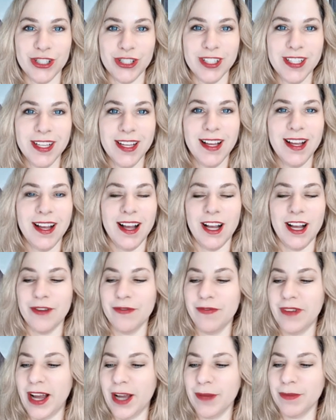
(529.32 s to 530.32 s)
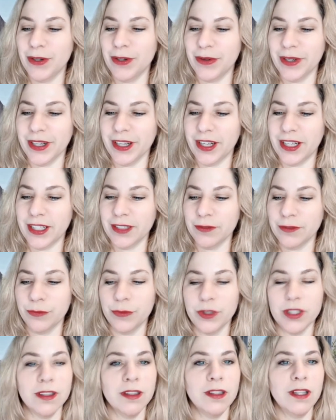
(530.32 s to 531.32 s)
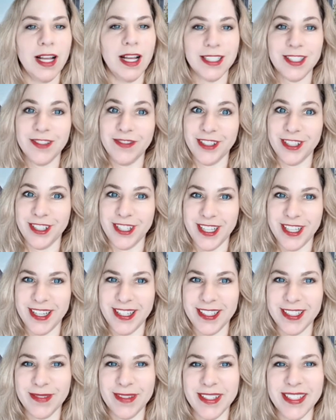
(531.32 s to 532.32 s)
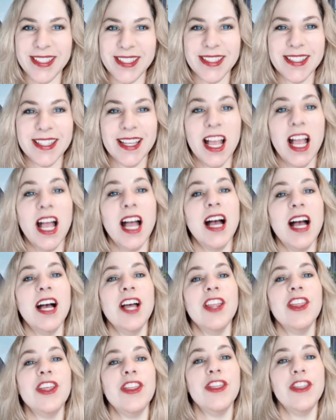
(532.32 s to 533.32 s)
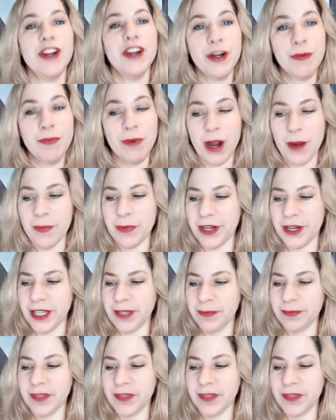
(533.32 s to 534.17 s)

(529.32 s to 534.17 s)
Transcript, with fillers: uh, vibe going on with lots of entertaining space. The third property is